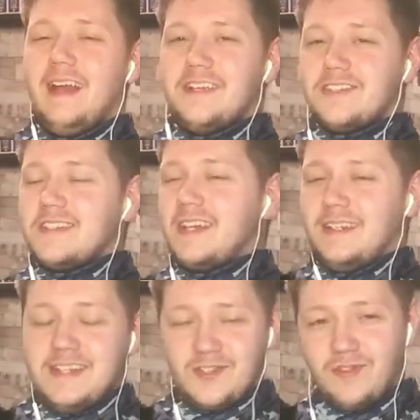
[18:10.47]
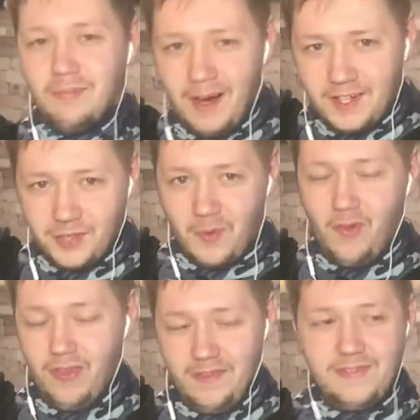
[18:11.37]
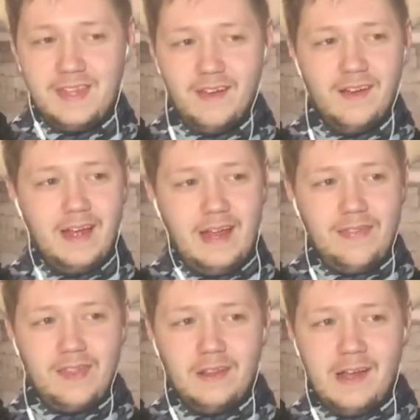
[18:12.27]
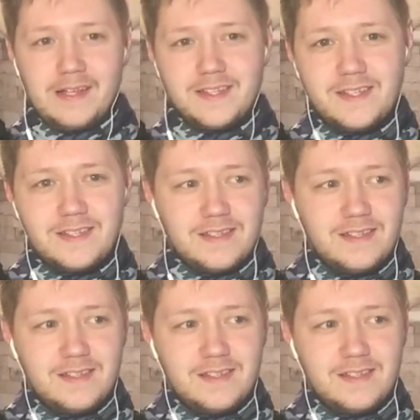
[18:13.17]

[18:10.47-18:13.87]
just think I need to remind you all that the last,